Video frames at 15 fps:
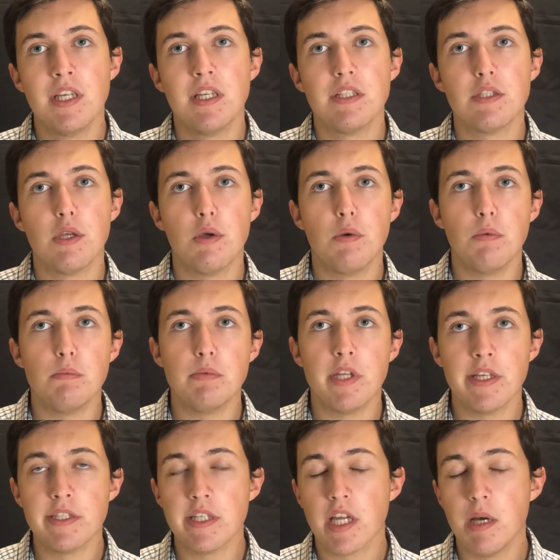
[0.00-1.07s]
So
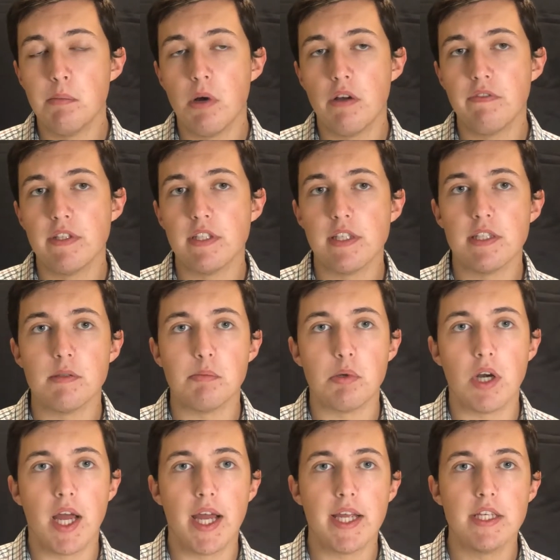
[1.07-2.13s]
does it come off as a
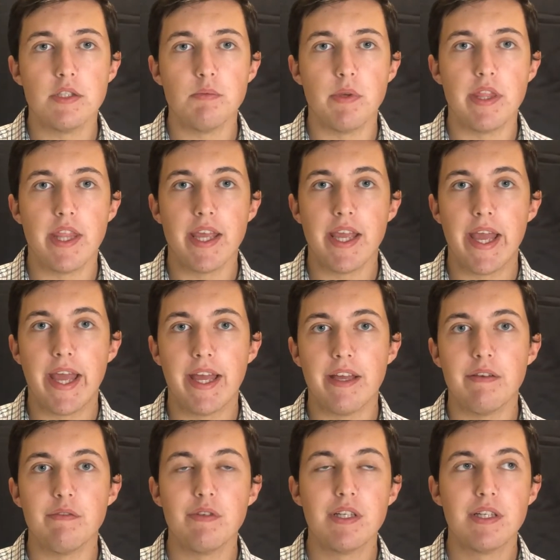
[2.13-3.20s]
surprise when they
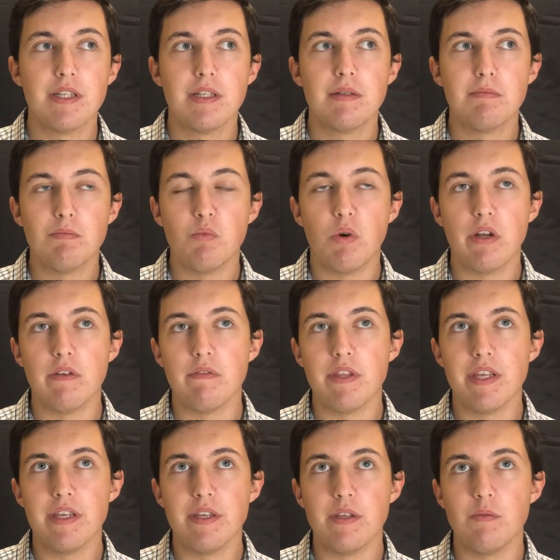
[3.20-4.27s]
have one of
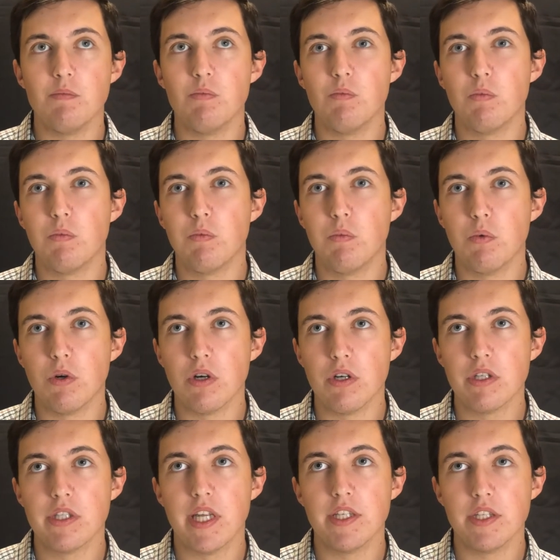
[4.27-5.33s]
the
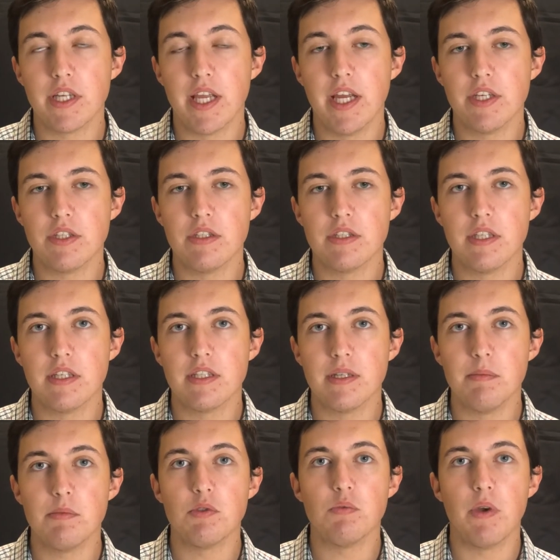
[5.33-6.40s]
worst education
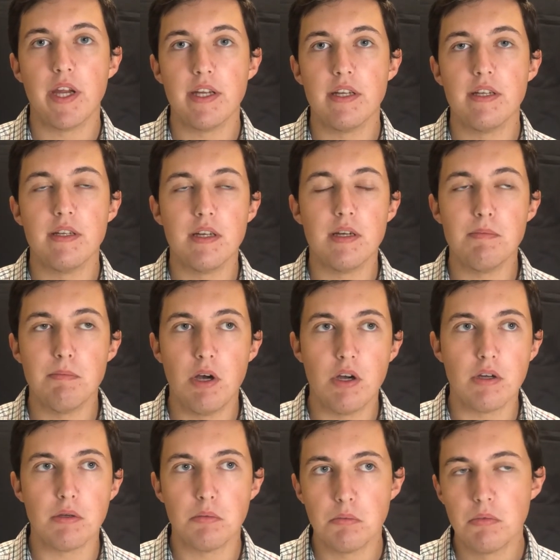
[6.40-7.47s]
systems rated
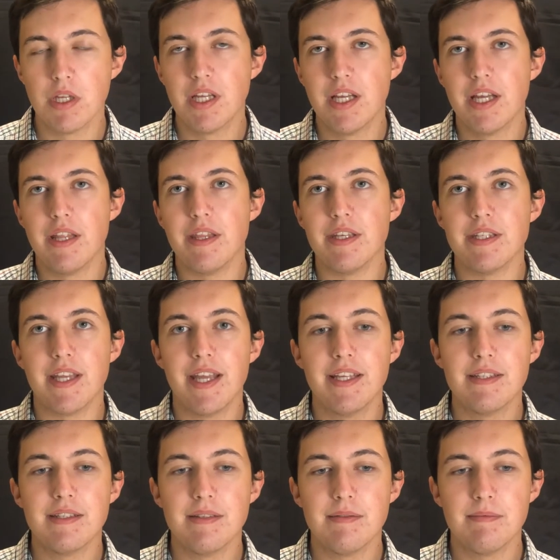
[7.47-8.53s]
among the
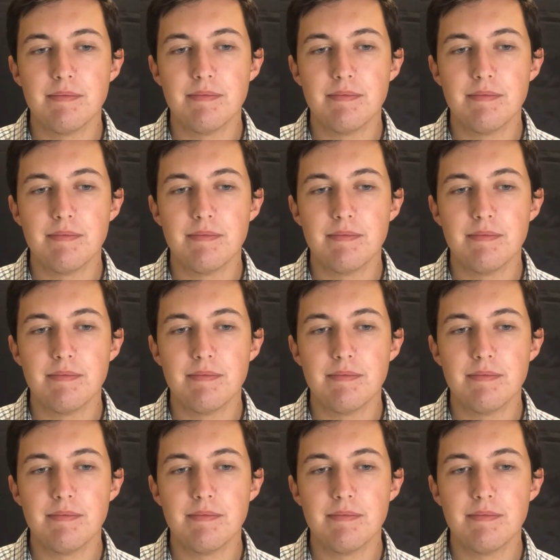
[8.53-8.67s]
states?